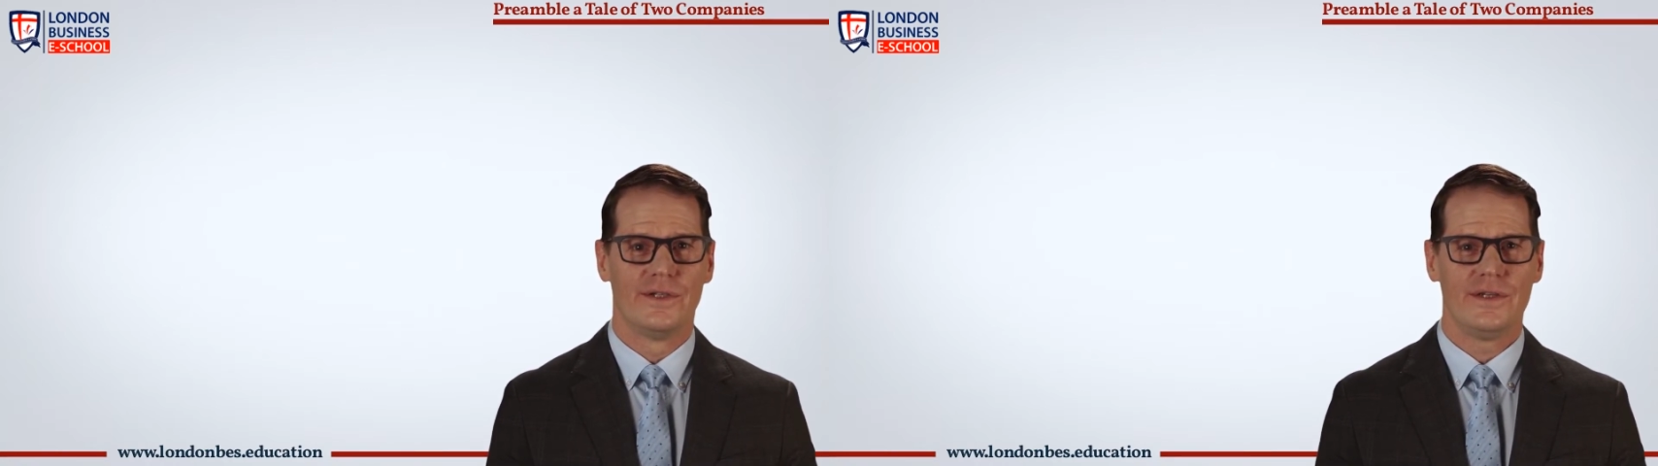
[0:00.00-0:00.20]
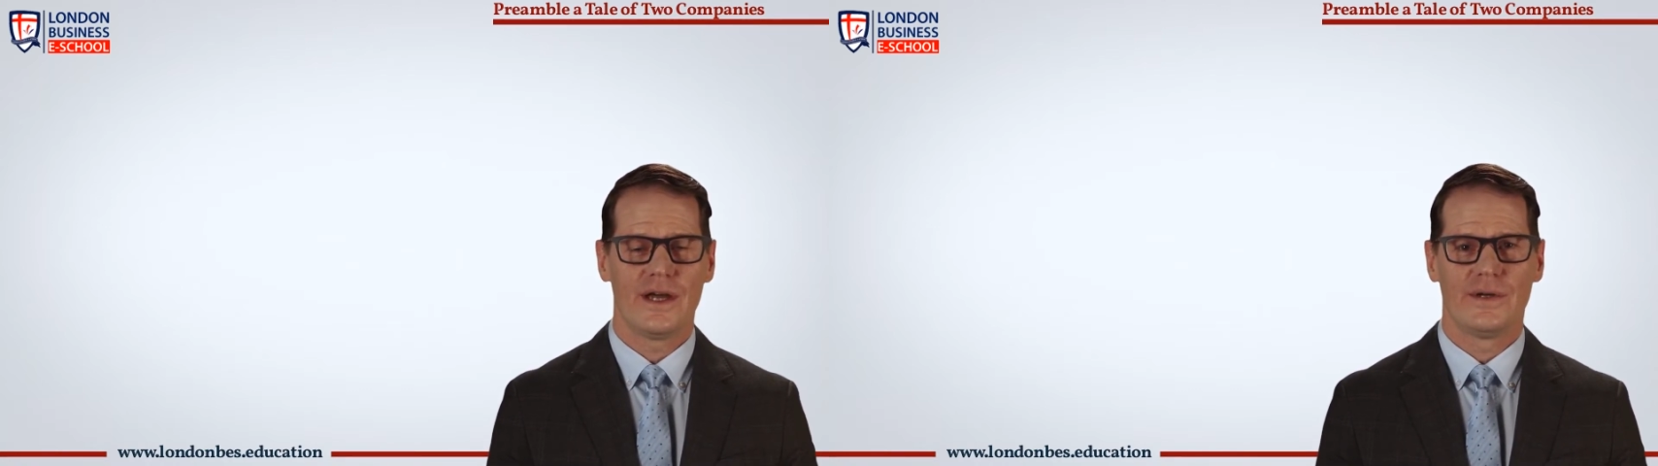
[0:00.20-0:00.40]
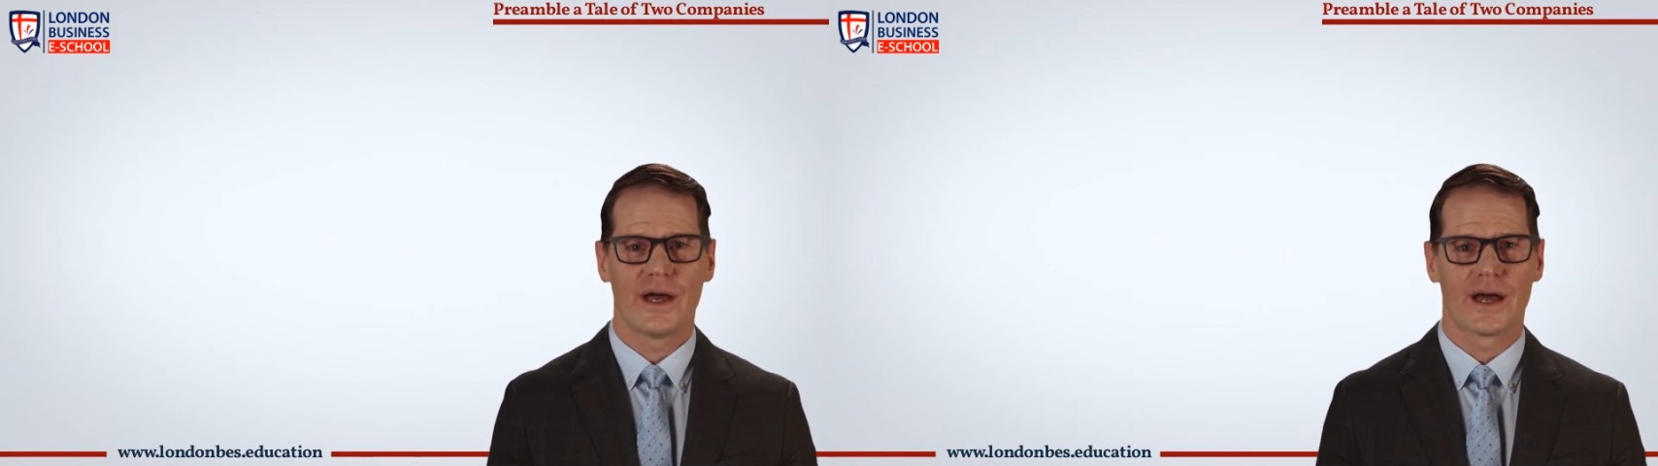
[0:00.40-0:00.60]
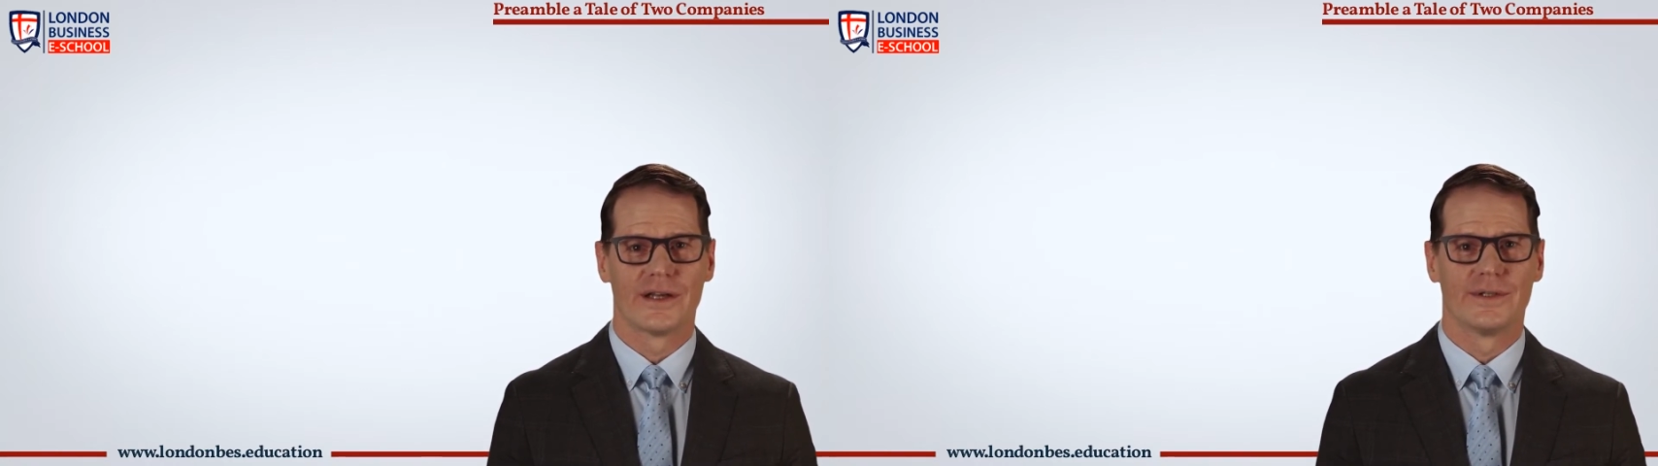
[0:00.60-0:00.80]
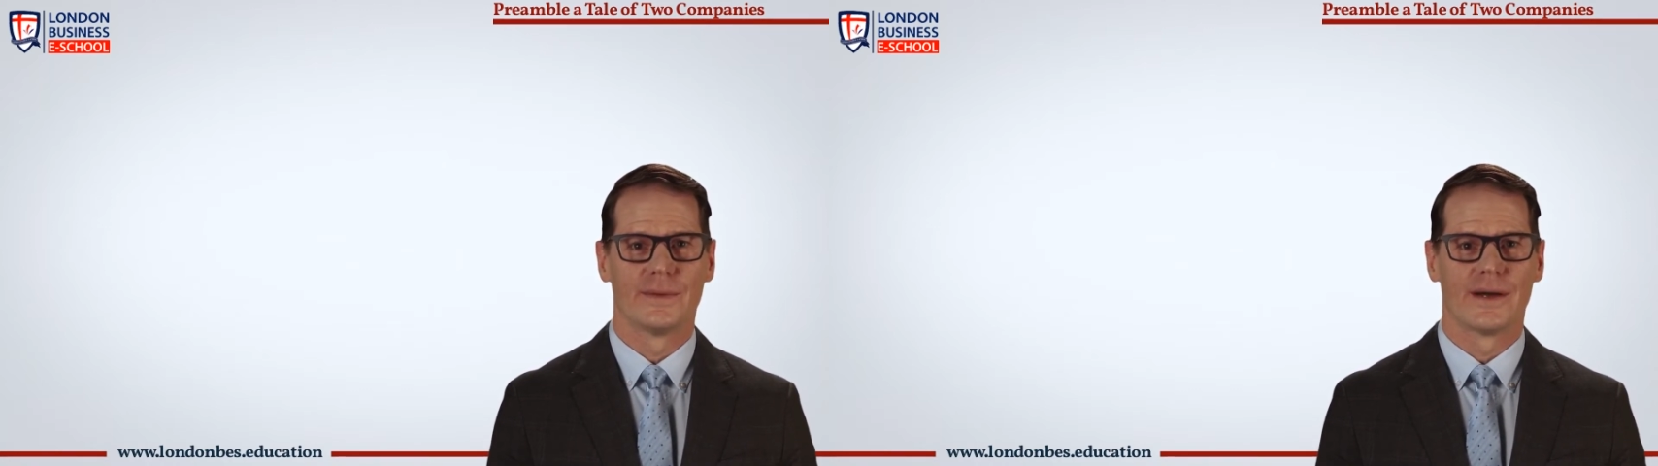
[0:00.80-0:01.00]
to
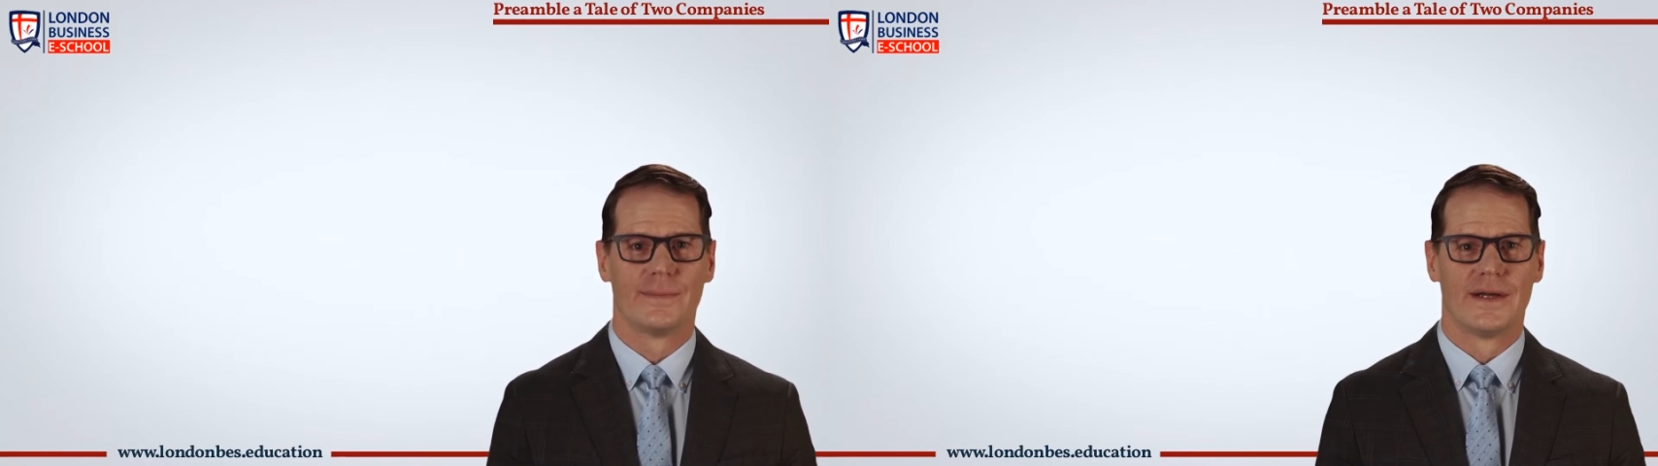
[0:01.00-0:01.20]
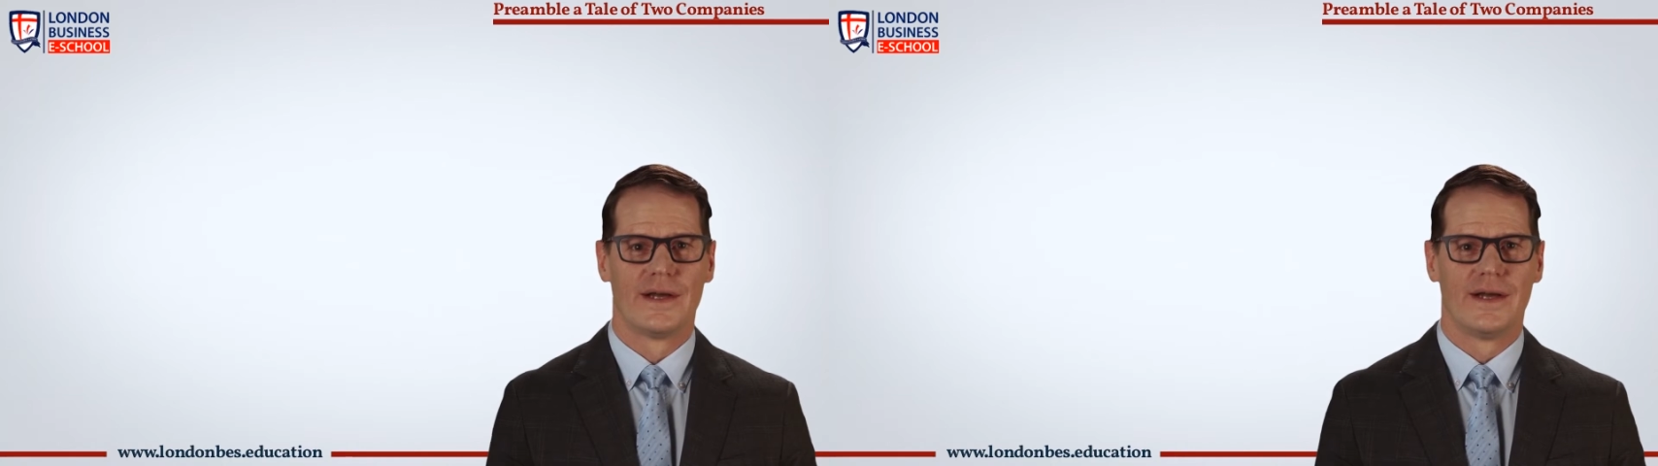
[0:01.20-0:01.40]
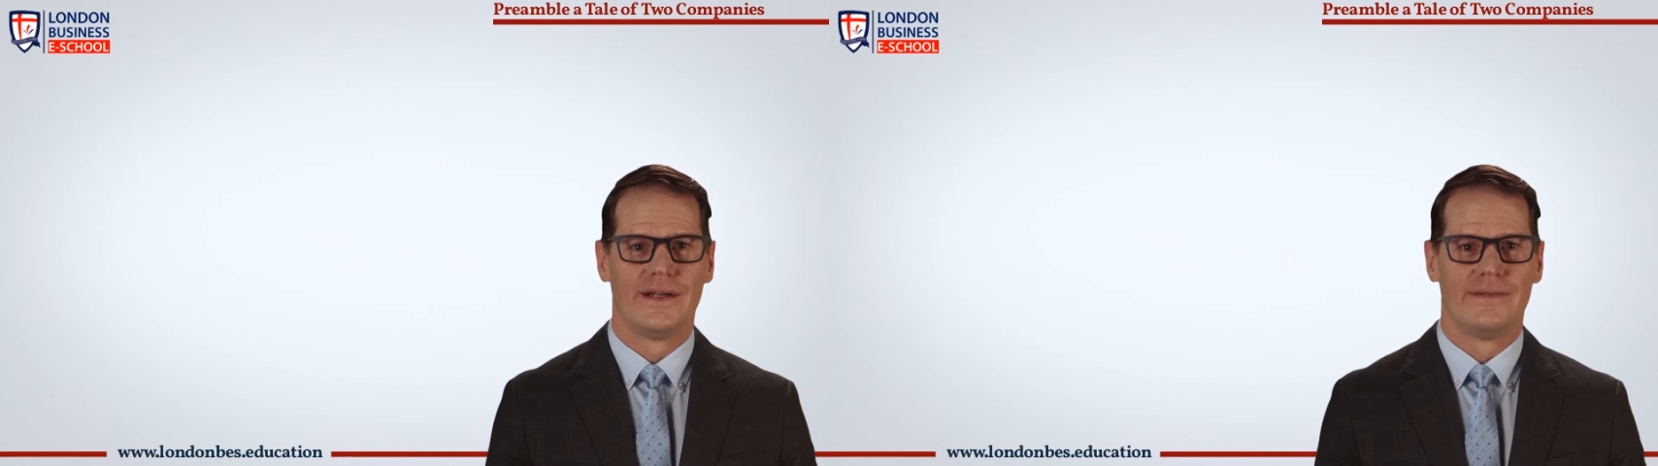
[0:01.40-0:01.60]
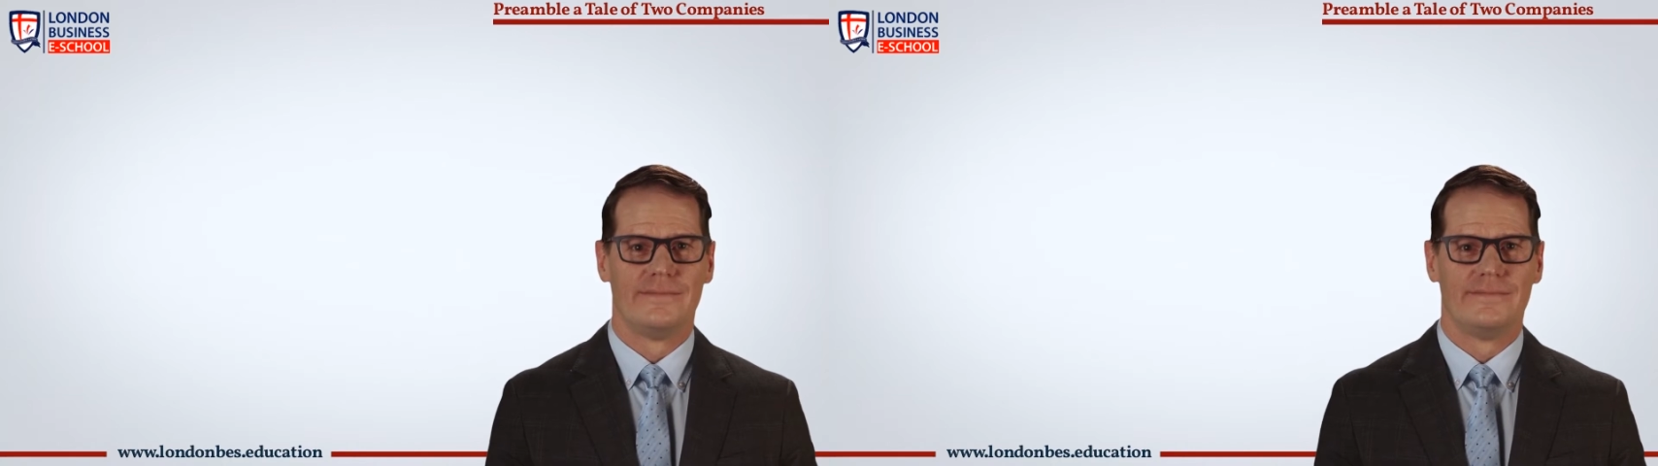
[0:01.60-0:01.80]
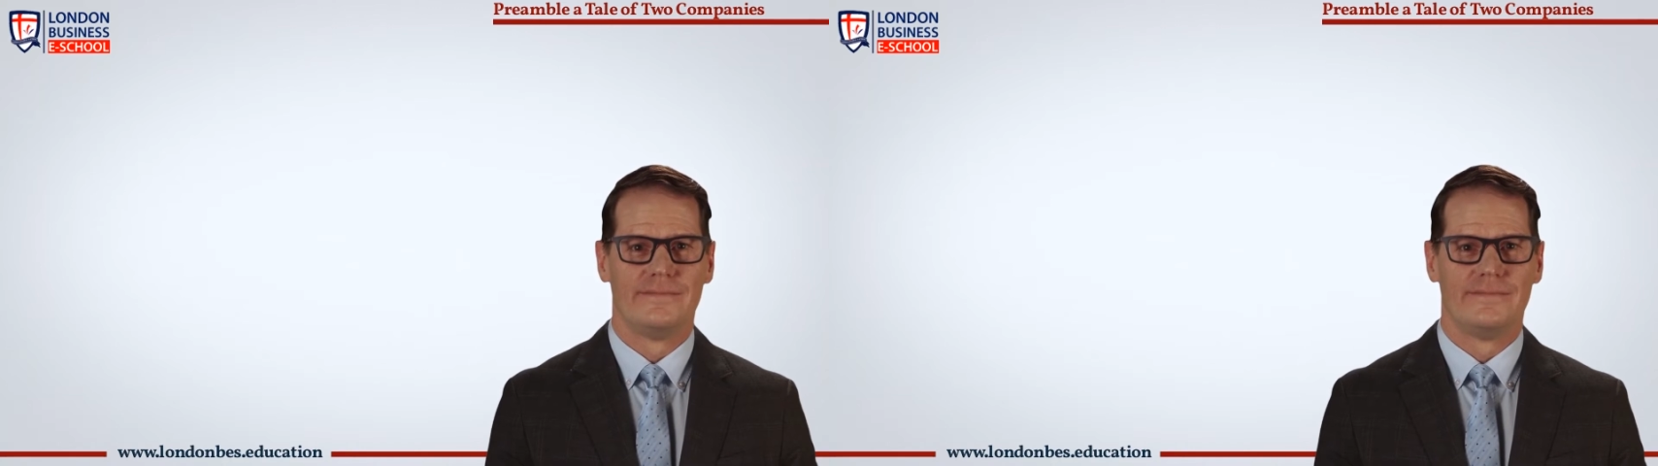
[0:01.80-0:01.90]
deadlines might mean a